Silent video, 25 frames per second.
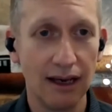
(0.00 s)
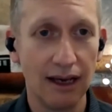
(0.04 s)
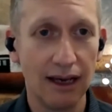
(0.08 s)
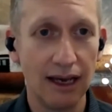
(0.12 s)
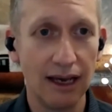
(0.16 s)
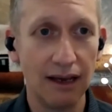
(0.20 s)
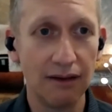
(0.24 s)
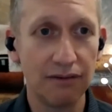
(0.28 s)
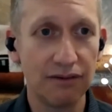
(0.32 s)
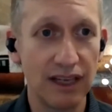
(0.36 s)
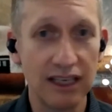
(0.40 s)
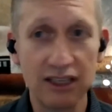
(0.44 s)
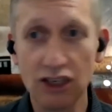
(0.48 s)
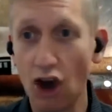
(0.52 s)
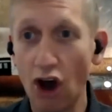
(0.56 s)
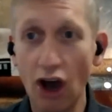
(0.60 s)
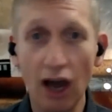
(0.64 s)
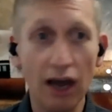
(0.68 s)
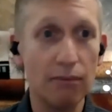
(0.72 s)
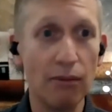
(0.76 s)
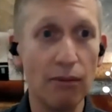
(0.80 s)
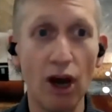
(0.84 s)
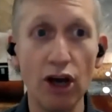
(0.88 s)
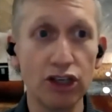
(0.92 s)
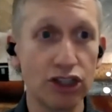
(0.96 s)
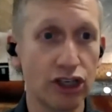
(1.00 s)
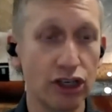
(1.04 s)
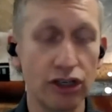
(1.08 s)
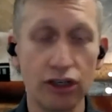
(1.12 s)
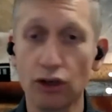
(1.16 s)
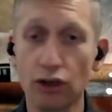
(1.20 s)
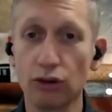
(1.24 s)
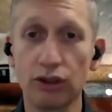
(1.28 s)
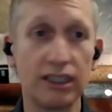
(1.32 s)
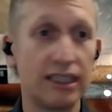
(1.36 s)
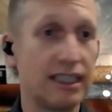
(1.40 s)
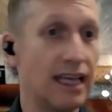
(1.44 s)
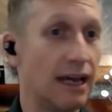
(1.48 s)
If there's high emotion,
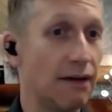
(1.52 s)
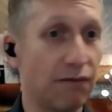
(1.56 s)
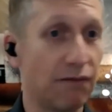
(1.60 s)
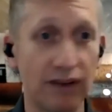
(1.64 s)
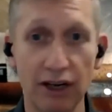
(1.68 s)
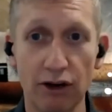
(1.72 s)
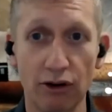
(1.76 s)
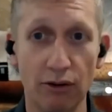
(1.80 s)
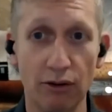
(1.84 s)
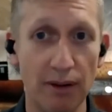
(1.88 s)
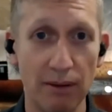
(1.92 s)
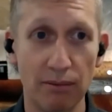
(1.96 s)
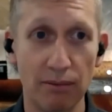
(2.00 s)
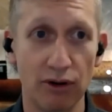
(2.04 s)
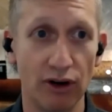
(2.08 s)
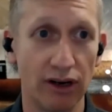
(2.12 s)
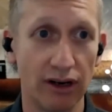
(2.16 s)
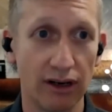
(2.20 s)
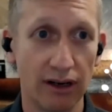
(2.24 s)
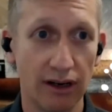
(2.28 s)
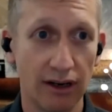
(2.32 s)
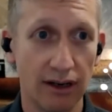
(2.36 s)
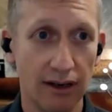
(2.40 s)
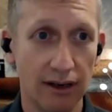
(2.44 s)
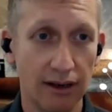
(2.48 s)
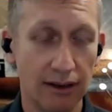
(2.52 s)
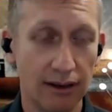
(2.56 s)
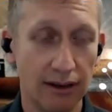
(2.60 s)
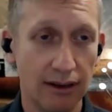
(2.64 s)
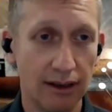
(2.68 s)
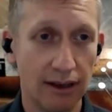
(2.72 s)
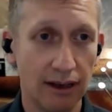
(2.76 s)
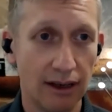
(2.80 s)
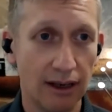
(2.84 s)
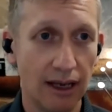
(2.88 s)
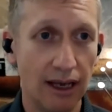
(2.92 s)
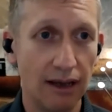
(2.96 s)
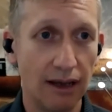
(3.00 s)
you'll definitely remember it.
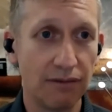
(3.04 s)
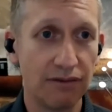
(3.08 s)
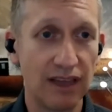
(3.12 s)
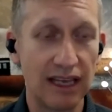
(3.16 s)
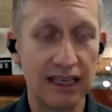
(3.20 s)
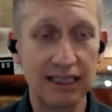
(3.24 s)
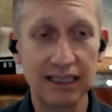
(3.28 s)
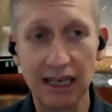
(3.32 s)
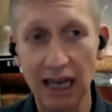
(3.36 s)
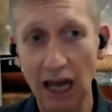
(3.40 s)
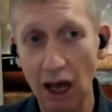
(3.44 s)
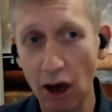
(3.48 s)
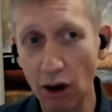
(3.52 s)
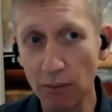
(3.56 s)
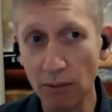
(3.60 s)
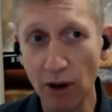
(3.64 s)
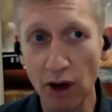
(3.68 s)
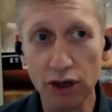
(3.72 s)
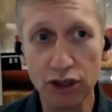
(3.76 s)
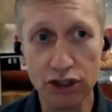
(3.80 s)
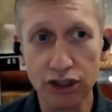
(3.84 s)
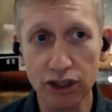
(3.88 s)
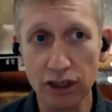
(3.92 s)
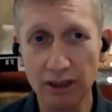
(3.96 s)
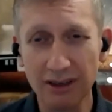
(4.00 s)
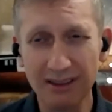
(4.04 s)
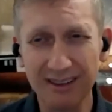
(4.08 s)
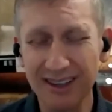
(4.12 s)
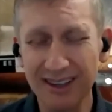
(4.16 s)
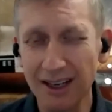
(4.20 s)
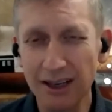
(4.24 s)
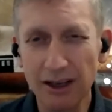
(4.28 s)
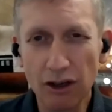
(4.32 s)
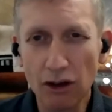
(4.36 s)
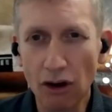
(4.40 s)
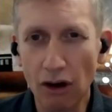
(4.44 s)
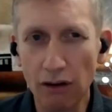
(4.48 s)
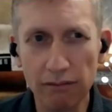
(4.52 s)
If there's low emotion,
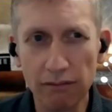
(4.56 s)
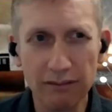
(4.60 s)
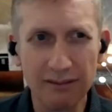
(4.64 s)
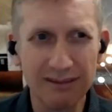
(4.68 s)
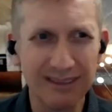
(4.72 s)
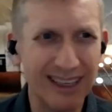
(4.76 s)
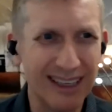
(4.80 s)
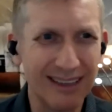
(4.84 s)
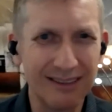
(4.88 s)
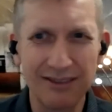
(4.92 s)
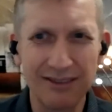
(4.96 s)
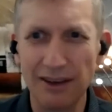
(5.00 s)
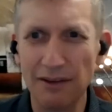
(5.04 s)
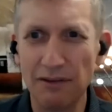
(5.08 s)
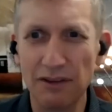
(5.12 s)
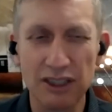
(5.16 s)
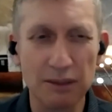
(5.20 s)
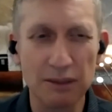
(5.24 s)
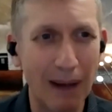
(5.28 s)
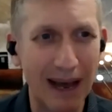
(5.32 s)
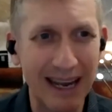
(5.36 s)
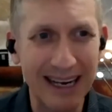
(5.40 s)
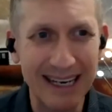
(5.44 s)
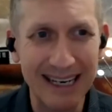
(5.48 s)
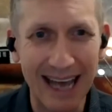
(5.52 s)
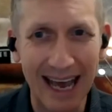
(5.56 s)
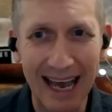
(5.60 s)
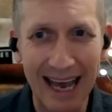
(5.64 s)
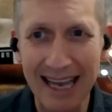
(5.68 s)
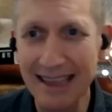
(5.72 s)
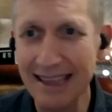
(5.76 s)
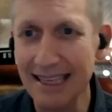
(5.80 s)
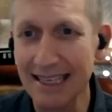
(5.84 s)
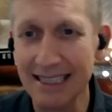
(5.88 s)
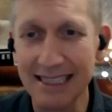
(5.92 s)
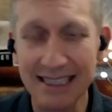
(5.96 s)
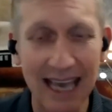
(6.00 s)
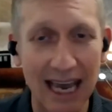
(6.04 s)
if it's mundane,
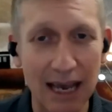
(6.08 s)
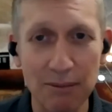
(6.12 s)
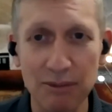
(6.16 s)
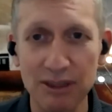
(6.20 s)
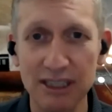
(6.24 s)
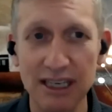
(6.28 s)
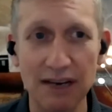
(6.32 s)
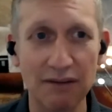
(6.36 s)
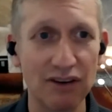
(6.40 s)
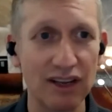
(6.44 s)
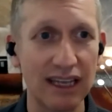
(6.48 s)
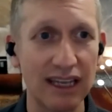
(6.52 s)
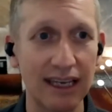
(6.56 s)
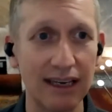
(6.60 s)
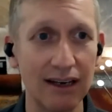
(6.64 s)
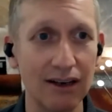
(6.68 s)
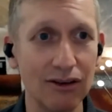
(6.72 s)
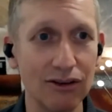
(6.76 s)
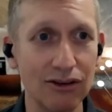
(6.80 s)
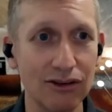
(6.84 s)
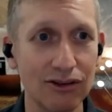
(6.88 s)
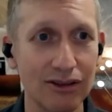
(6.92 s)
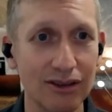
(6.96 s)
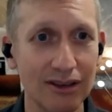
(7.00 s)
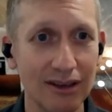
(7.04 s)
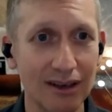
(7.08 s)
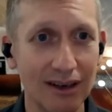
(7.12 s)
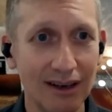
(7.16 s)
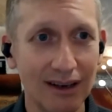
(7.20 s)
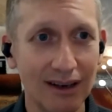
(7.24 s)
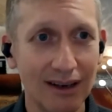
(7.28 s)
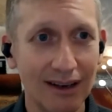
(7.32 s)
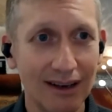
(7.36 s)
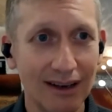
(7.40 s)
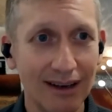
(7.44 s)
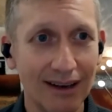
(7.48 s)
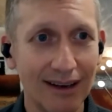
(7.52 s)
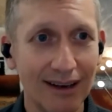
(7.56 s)
the same as everything else,
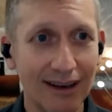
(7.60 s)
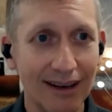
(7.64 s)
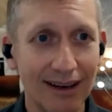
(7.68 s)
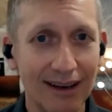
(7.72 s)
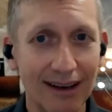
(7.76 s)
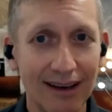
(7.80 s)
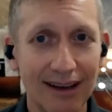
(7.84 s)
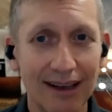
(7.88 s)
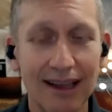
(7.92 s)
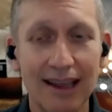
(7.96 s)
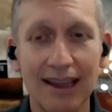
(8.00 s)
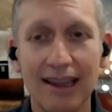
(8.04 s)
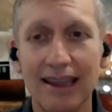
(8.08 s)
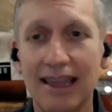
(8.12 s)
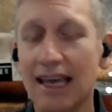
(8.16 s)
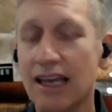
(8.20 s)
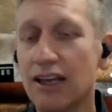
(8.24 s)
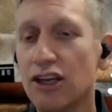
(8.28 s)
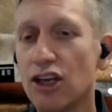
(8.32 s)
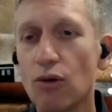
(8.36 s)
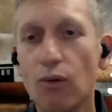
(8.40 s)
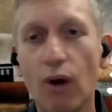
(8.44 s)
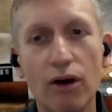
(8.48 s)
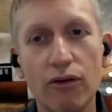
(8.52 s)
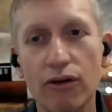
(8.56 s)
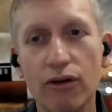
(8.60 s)
then you won't